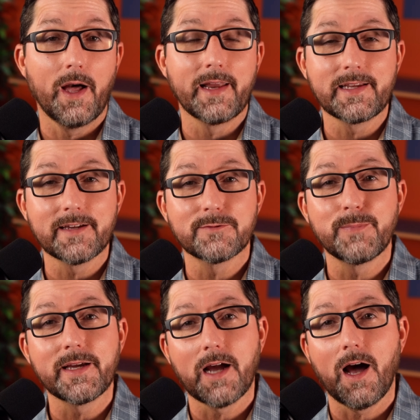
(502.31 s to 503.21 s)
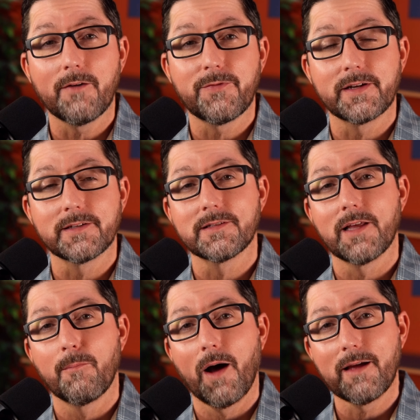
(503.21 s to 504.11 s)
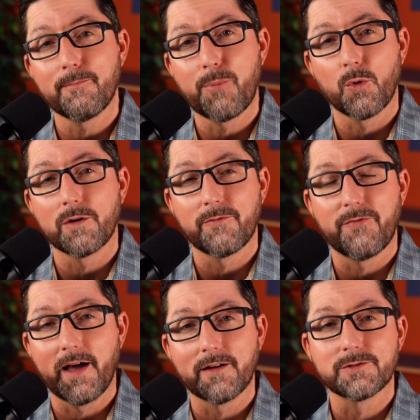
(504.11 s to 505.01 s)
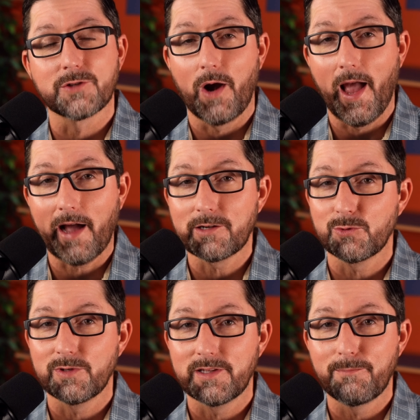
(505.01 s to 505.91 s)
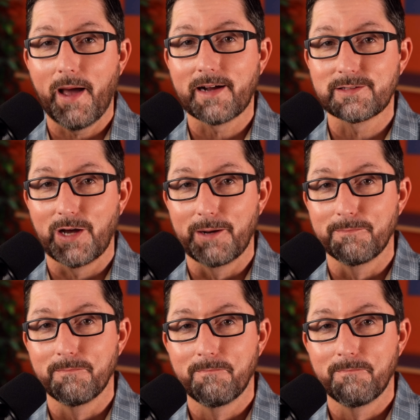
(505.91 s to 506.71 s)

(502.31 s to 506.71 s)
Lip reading: and it gives me confidence that my important files are actually backed up.